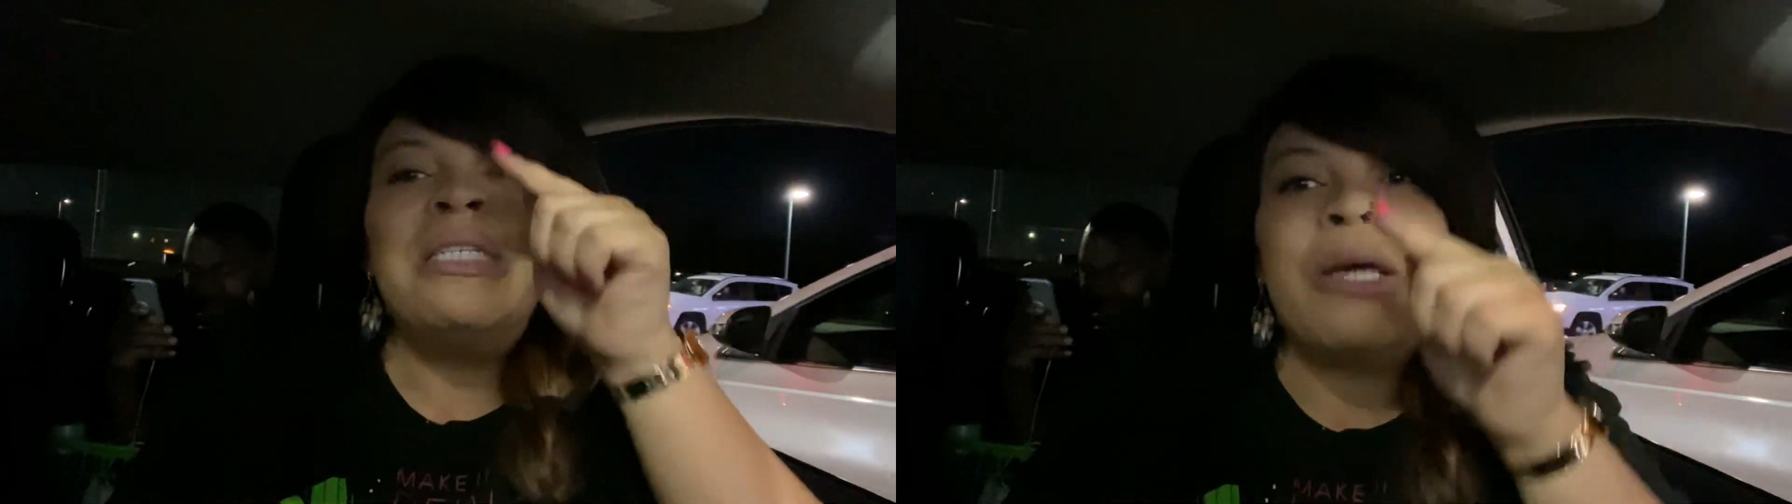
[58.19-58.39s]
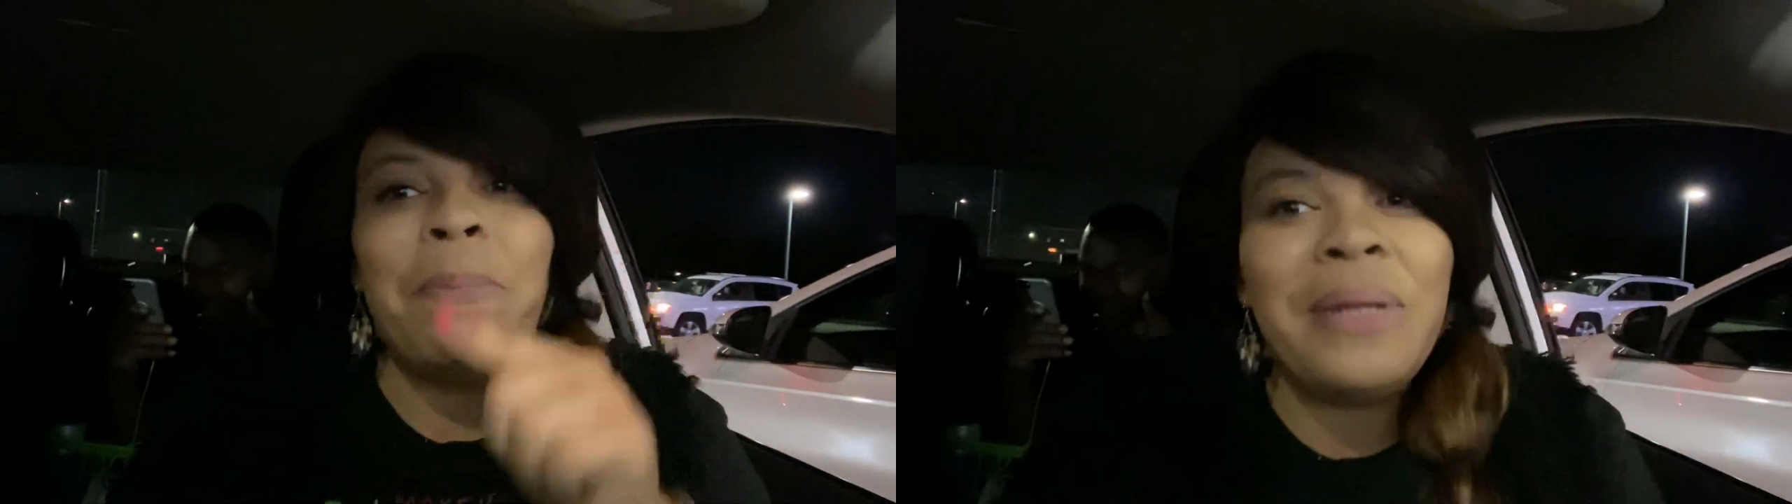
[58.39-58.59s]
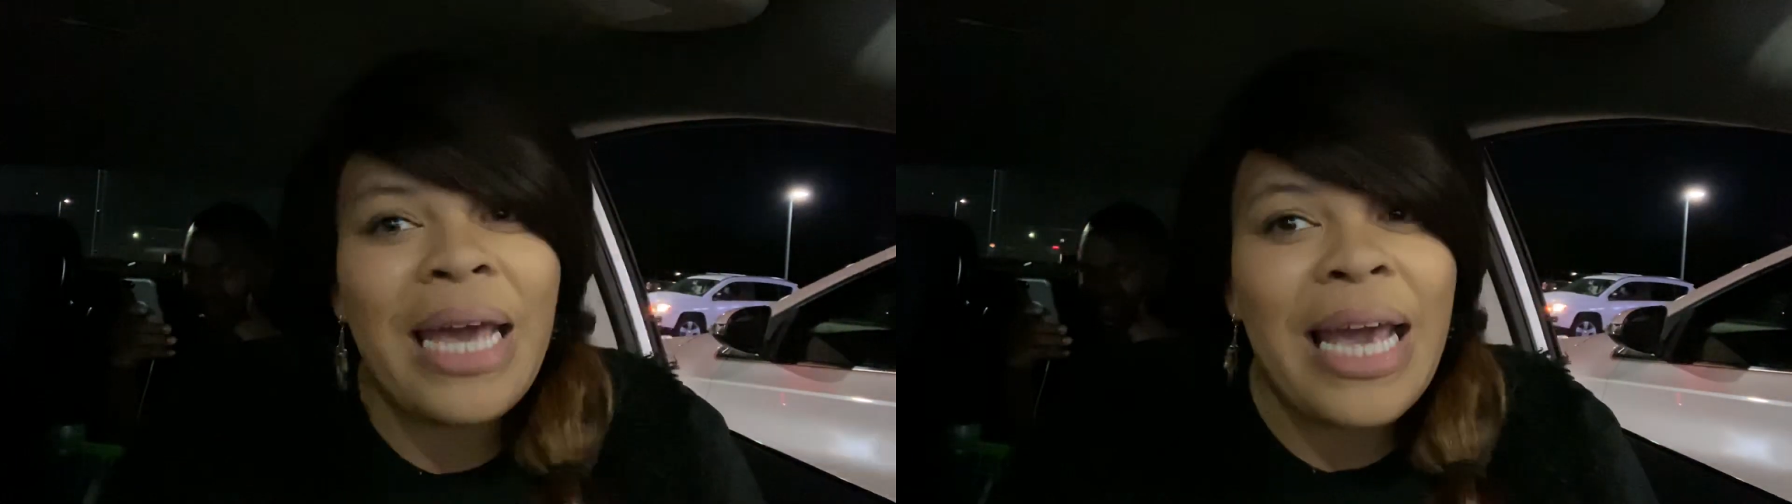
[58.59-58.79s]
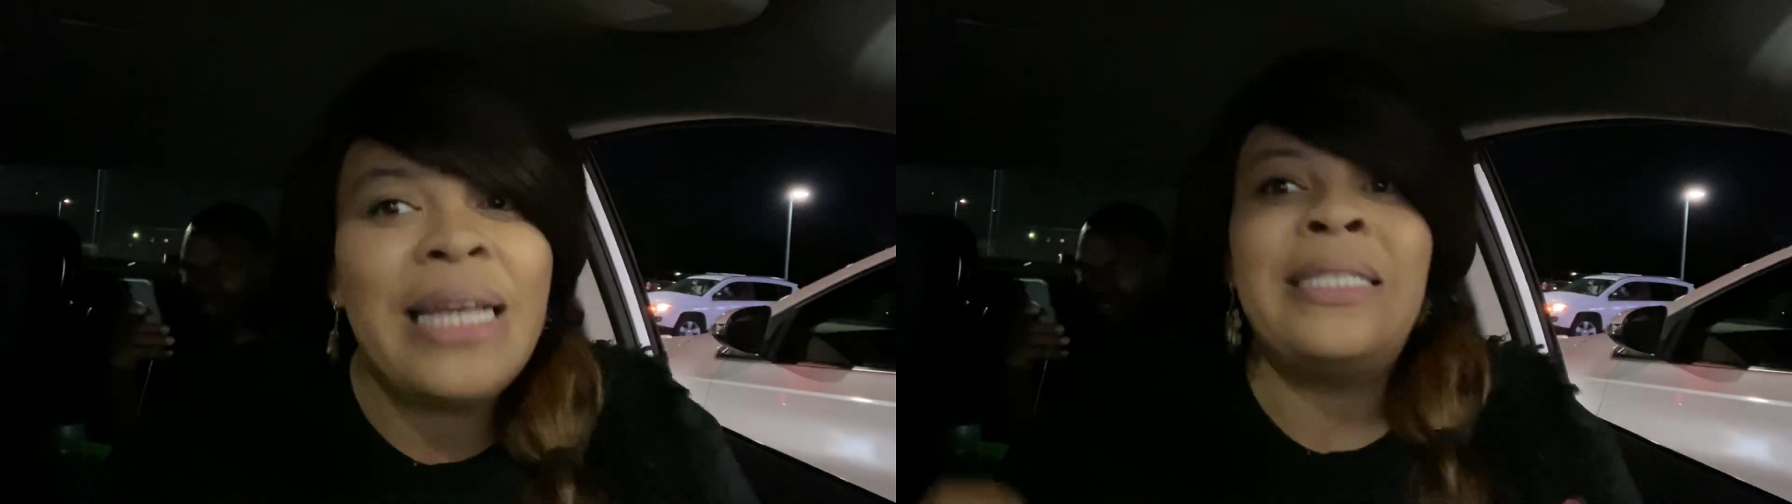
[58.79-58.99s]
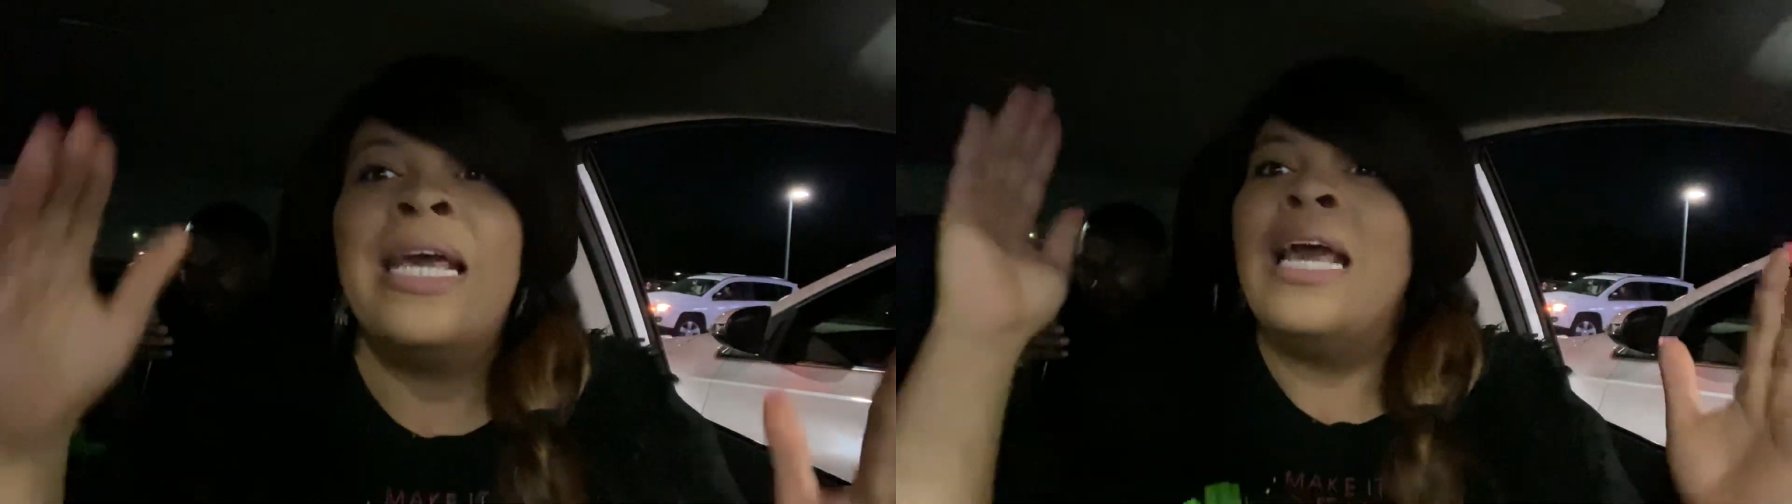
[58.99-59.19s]
So
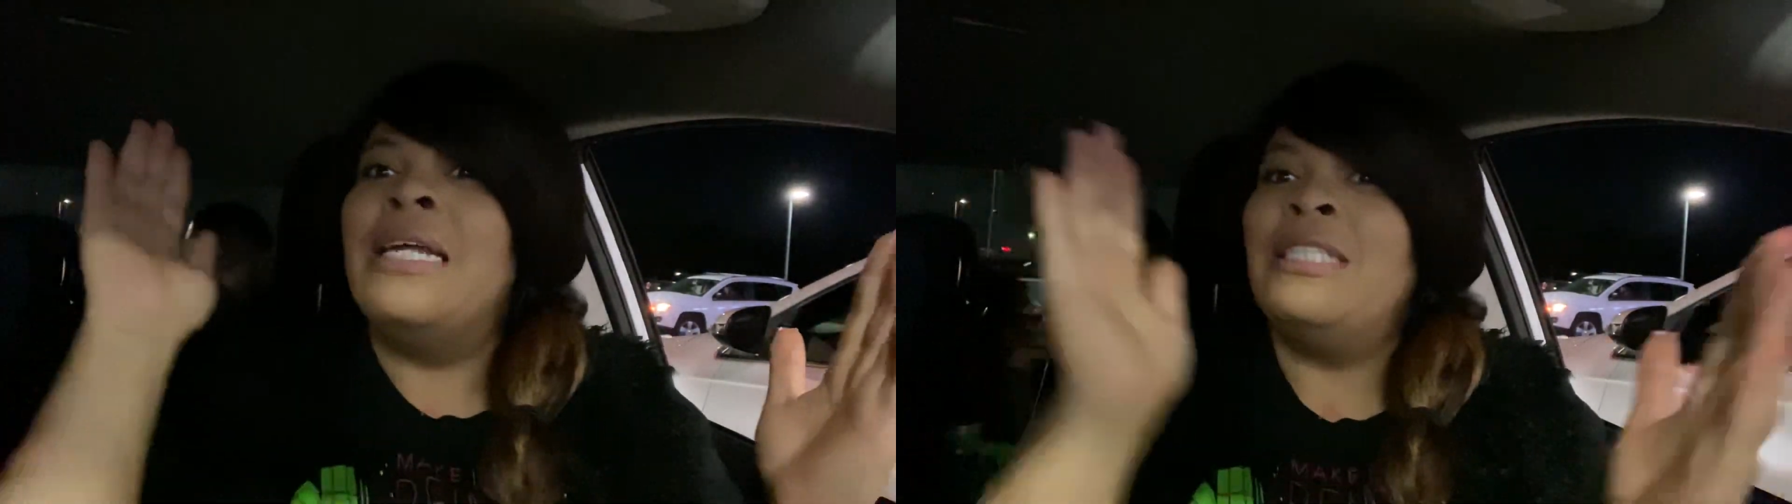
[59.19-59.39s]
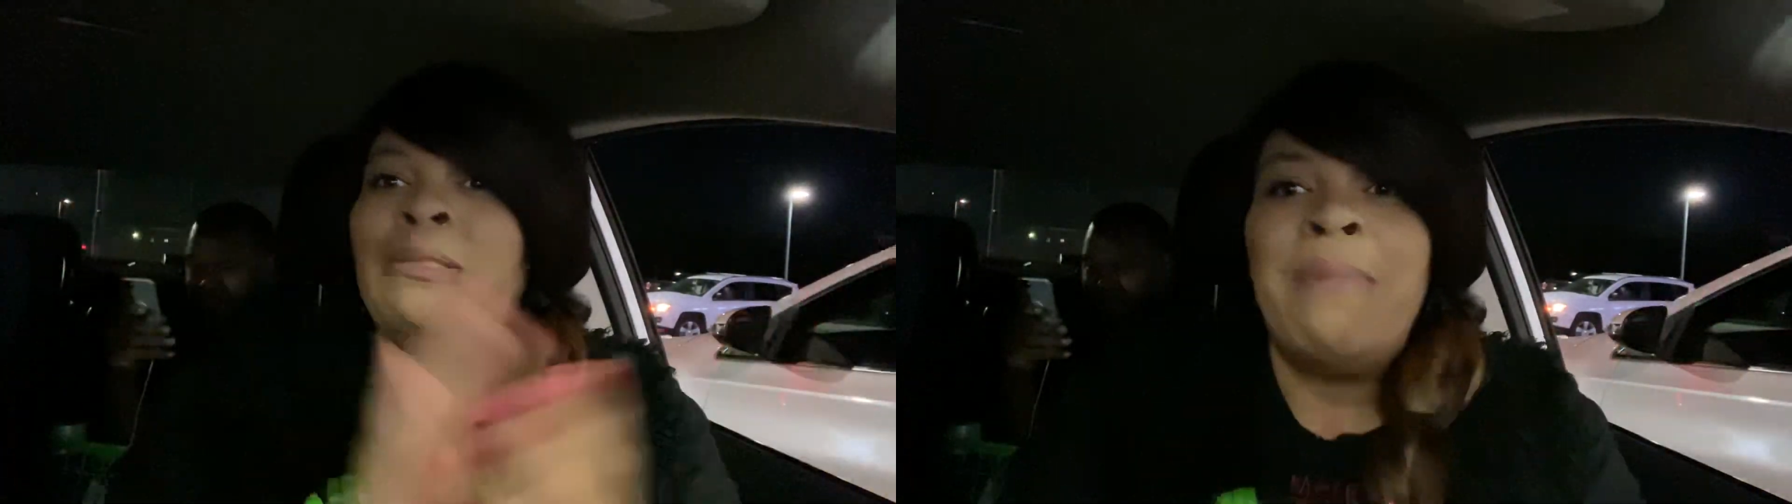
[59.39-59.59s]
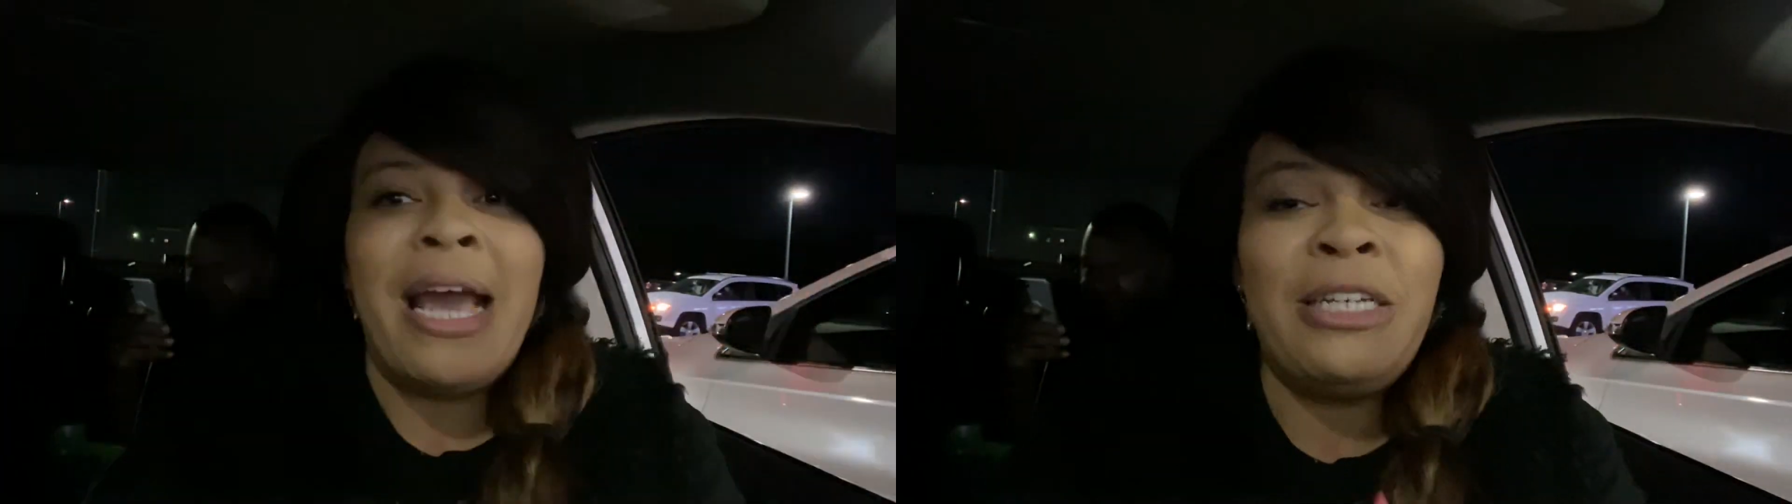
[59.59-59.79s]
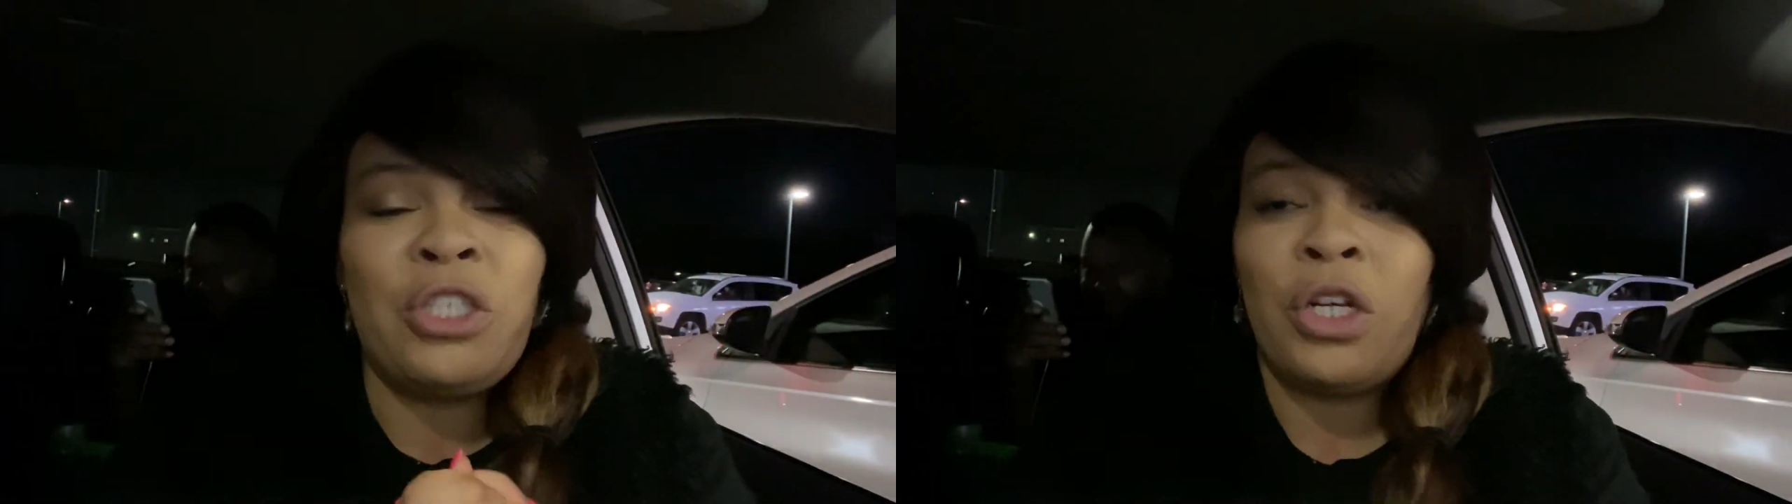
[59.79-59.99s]
please make